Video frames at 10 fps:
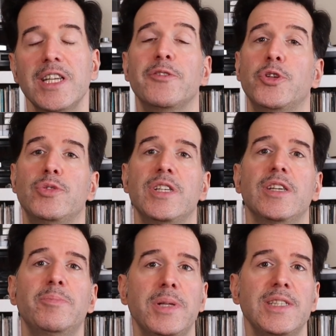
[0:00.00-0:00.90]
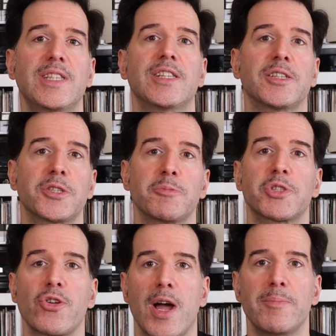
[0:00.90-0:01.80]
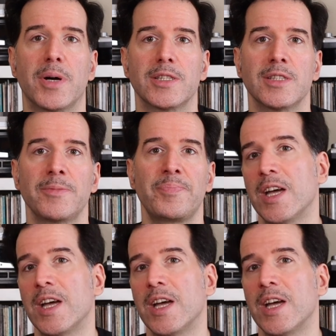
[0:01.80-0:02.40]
If you did, please hit the subscribe button,